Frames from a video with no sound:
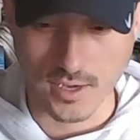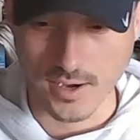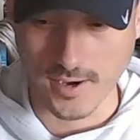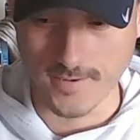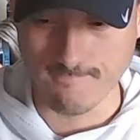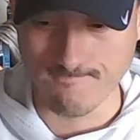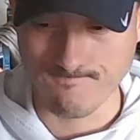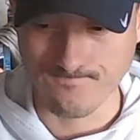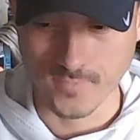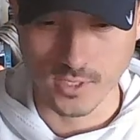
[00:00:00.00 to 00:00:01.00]

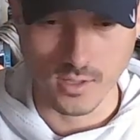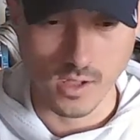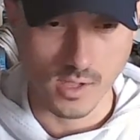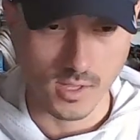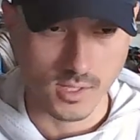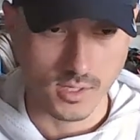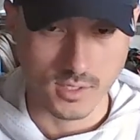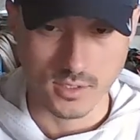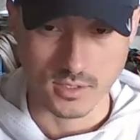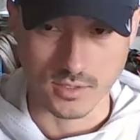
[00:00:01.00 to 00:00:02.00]

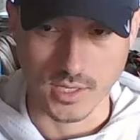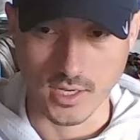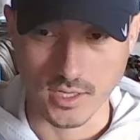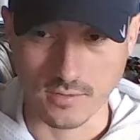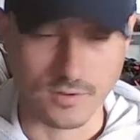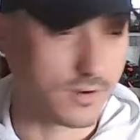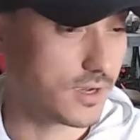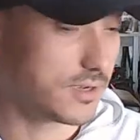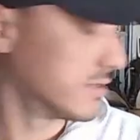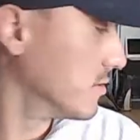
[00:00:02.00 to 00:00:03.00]
So yeah, I need to figure
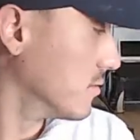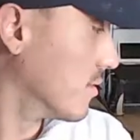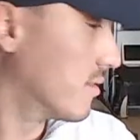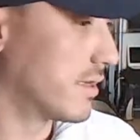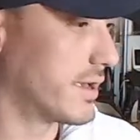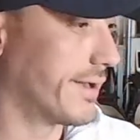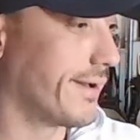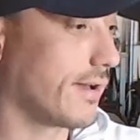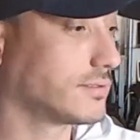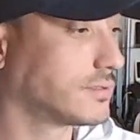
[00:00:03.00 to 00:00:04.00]
out how to do
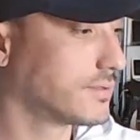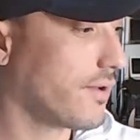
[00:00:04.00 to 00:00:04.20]
that.